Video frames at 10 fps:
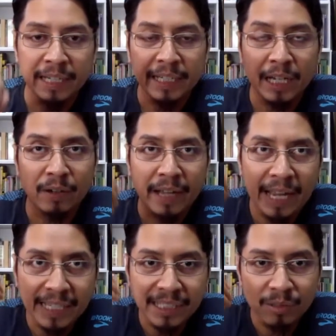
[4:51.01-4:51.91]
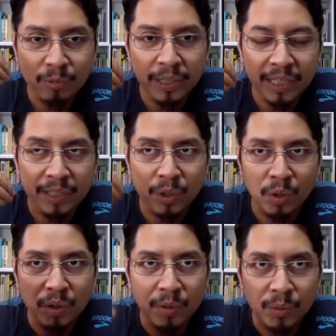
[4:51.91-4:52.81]
Now, as we
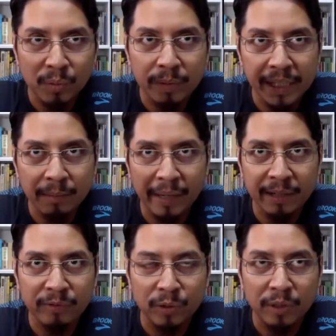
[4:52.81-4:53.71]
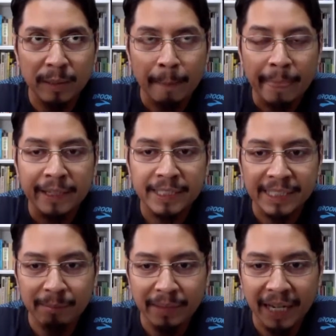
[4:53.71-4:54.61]
go through being mindful,
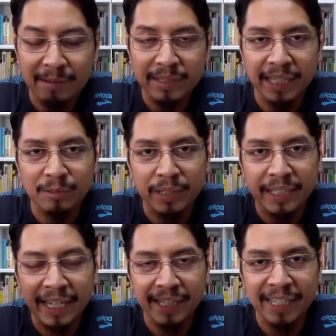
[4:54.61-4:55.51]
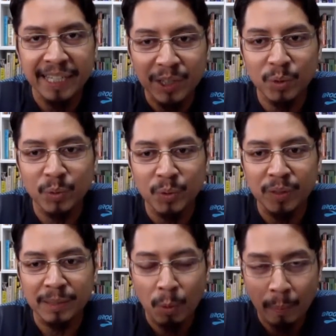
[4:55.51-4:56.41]
sometimes as we get into
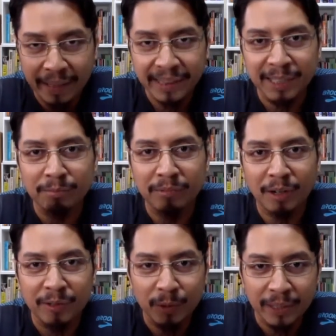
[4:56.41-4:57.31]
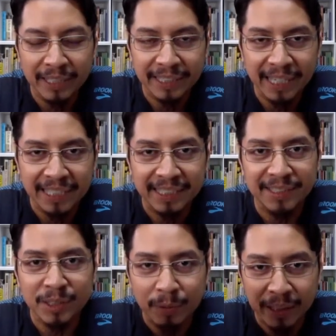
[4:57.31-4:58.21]
the momentum of doing the task,
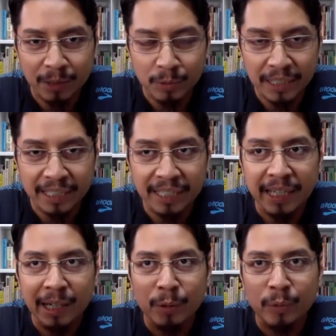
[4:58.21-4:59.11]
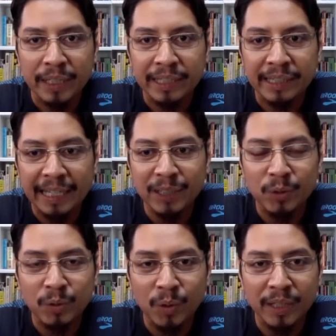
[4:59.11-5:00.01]
doing the work, we tend
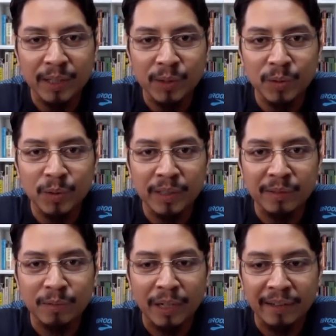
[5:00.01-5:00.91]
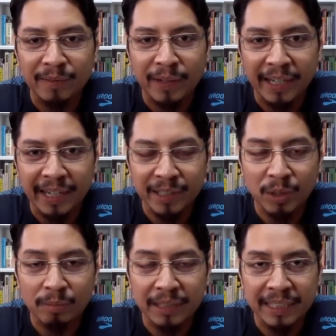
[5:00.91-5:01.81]
to go into what I
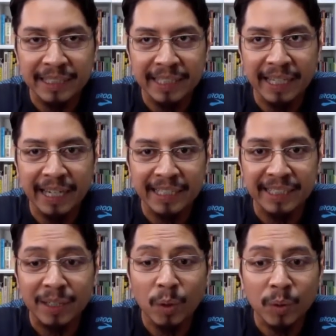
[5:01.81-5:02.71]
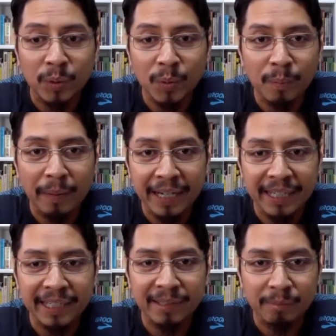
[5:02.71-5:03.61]
normally say as the
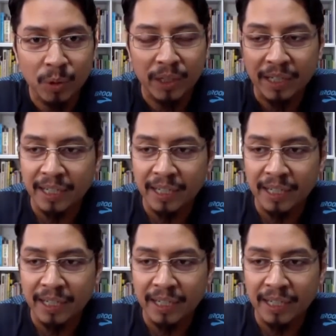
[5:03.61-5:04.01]
autopilot mode.